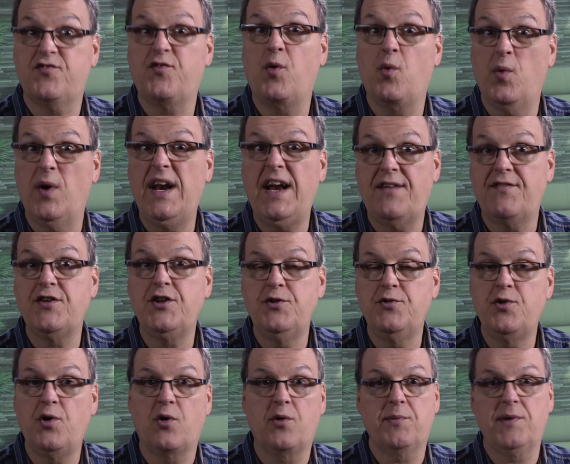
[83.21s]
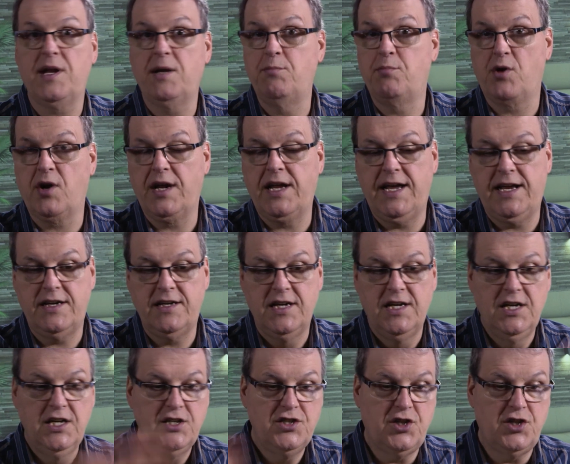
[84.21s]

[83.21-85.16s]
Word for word: for whatever you normally bring in,